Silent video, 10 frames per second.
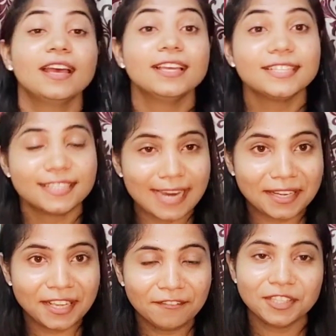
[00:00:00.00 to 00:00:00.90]

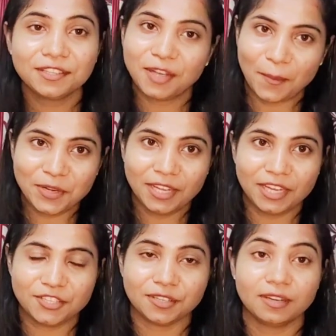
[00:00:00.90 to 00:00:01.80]
Starting with
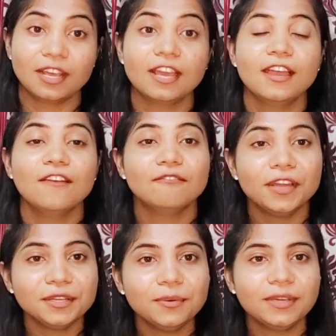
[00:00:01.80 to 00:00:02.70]
communication.
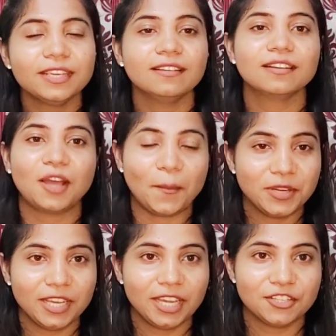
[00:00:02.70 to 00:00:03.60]
When you hear
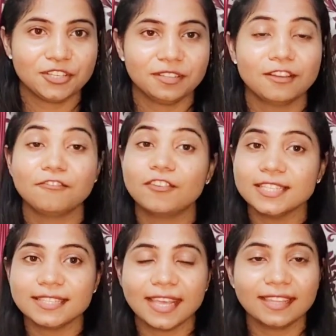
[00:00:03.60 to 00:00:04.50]
communication, the
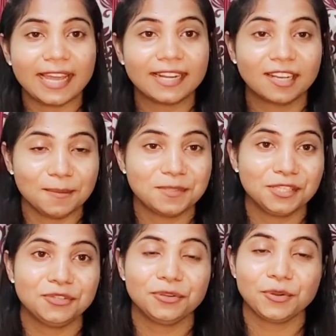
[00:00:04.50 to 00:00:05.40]
first thing that comes
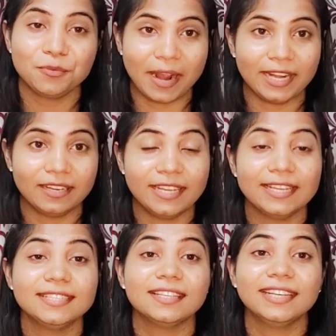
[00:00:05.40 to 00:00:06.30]
into your mind
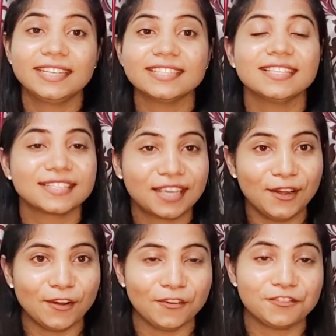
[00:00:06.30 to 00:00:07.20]
is it is a
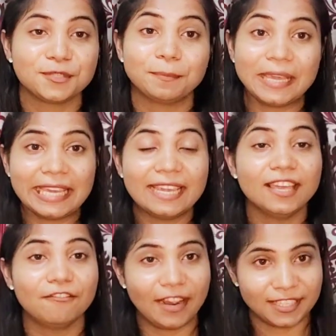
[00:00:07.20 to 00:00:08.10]
skill of speaking
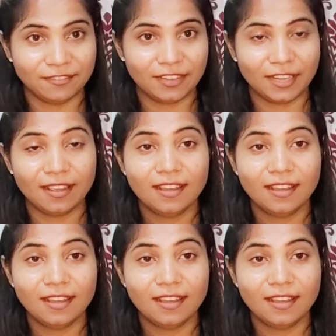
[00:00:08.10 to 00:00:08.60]
effectively.